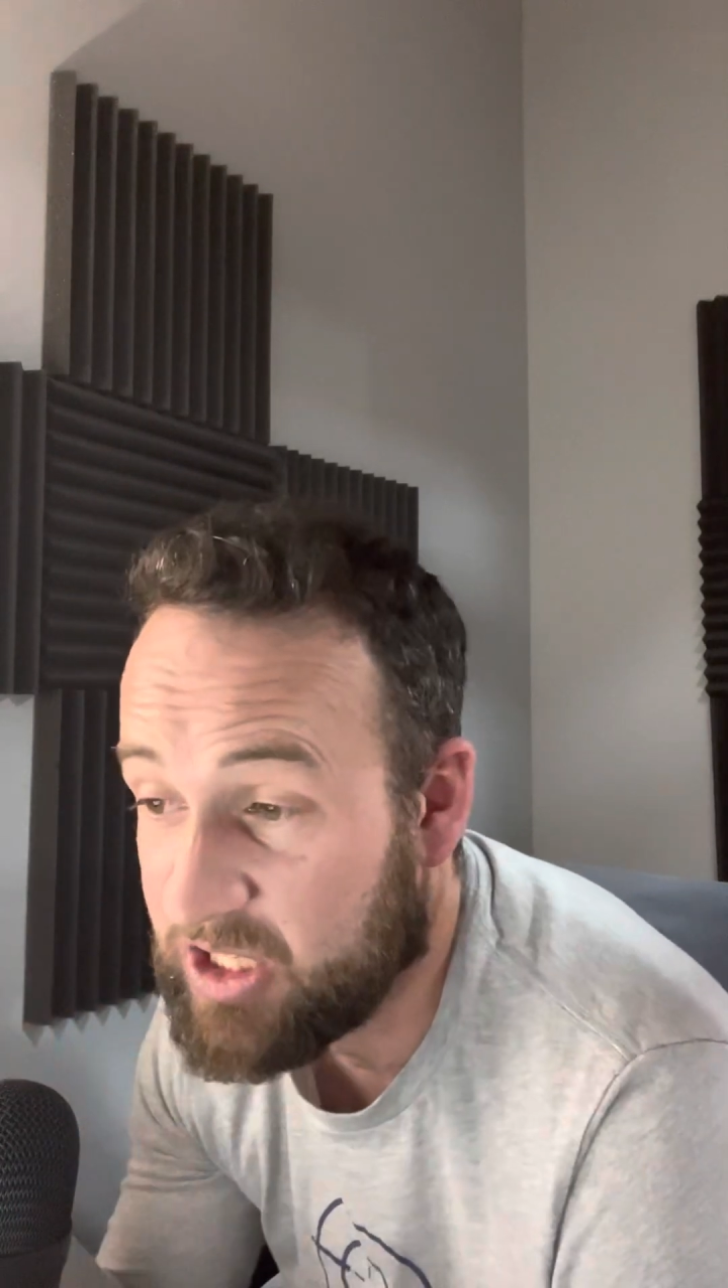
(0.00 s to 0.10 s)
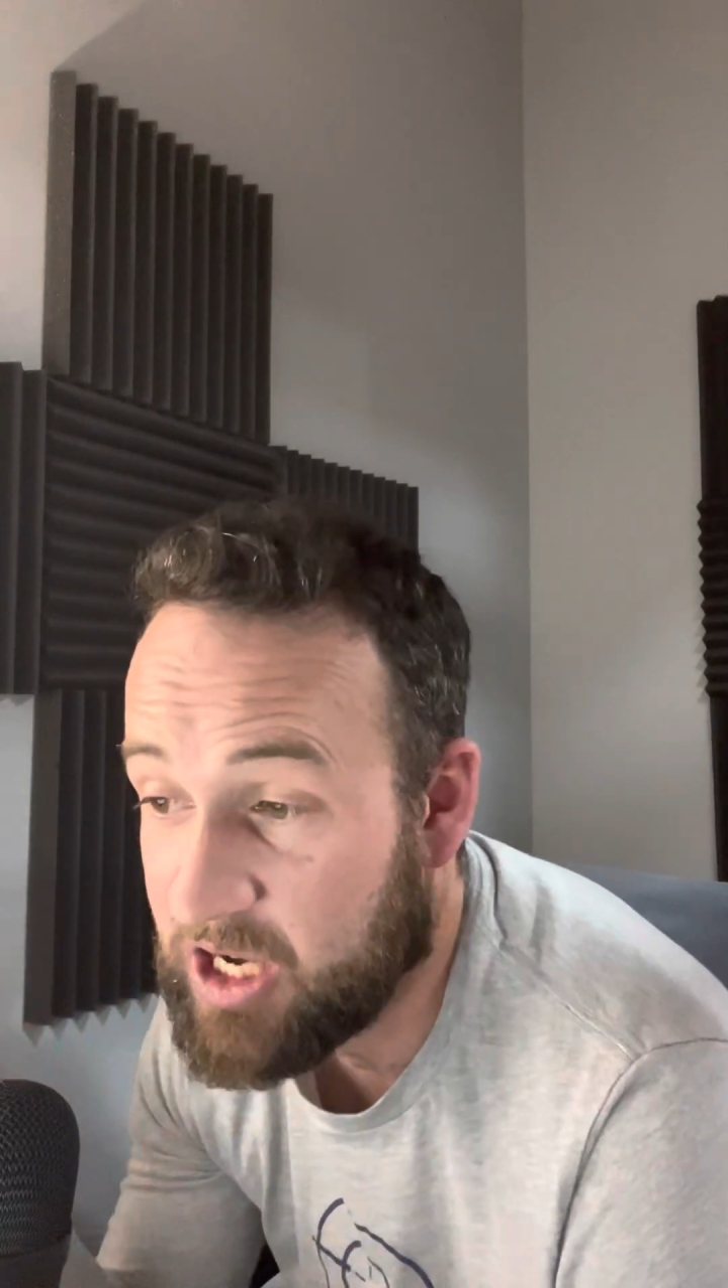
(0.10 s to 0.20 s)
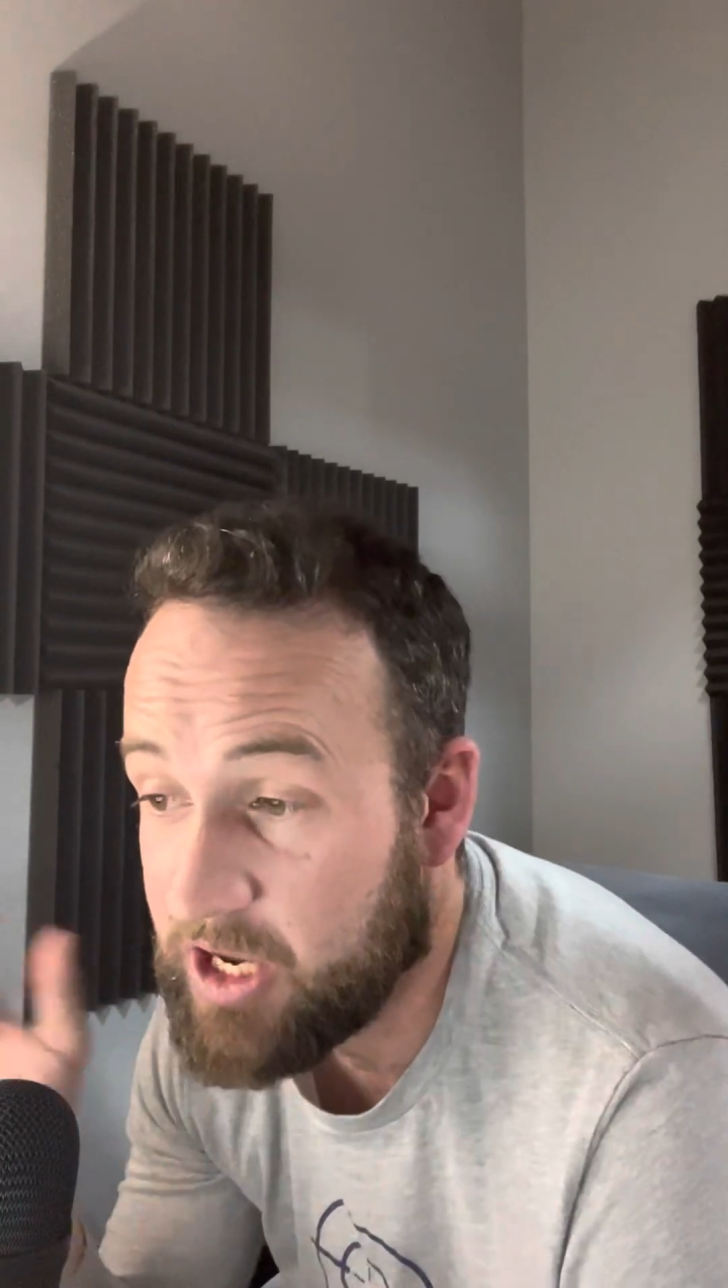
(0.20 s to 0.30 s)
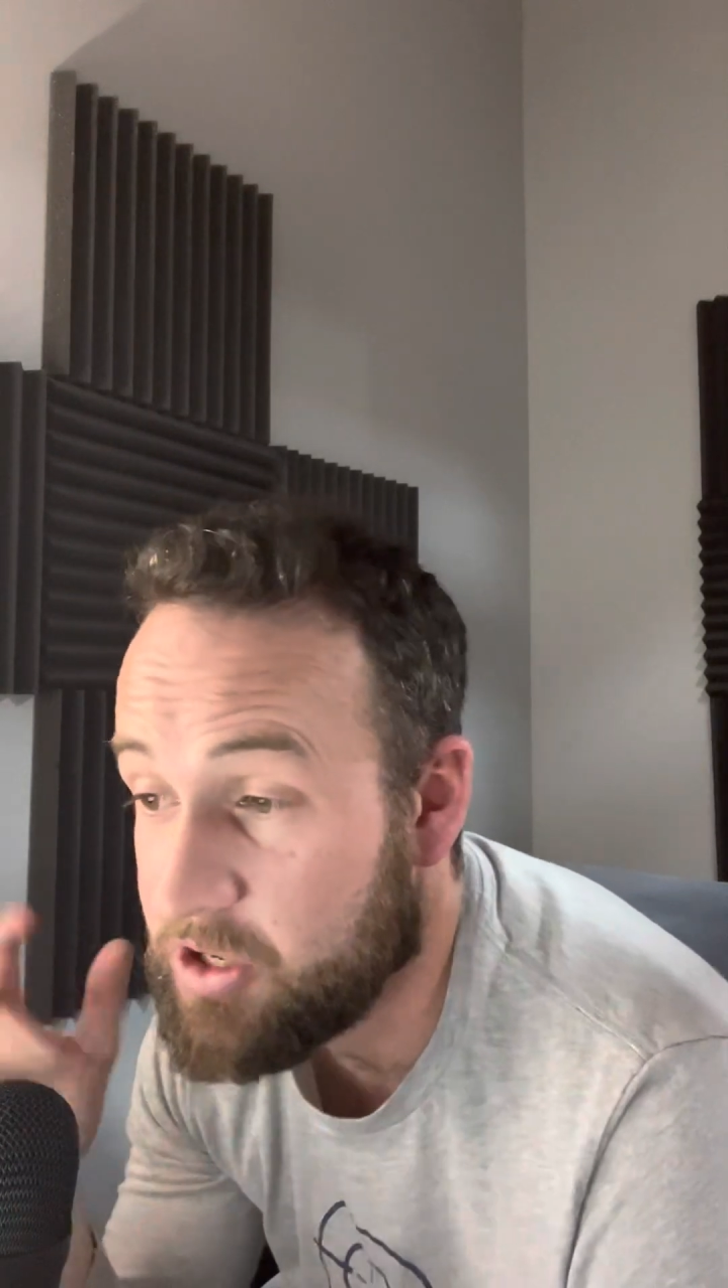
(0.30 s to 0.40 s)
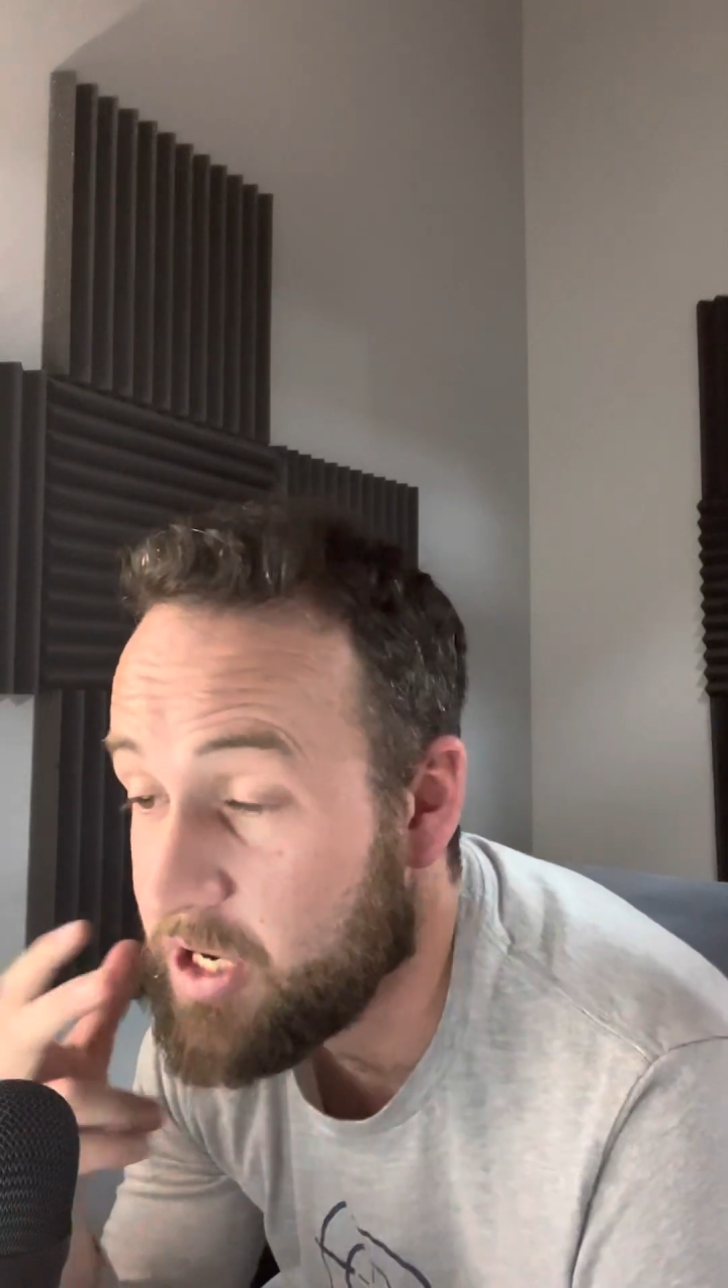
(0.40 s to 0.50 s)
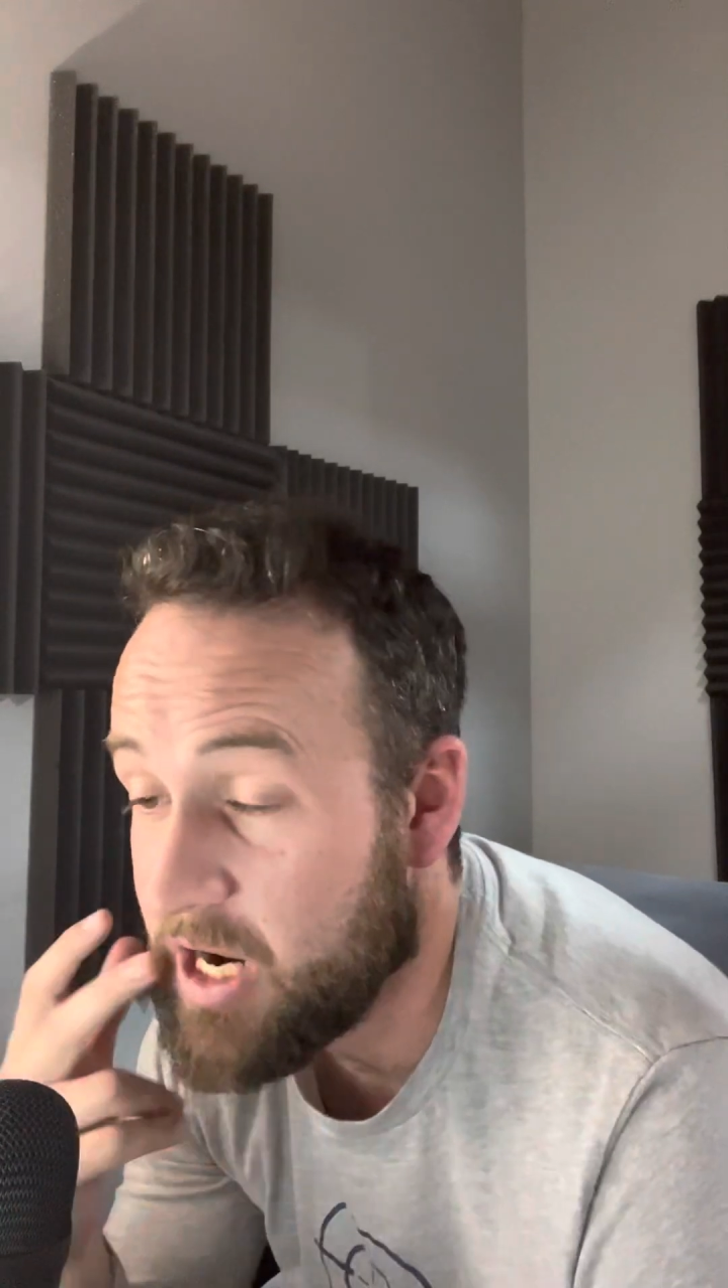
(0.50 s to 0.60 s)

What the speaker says: coyote.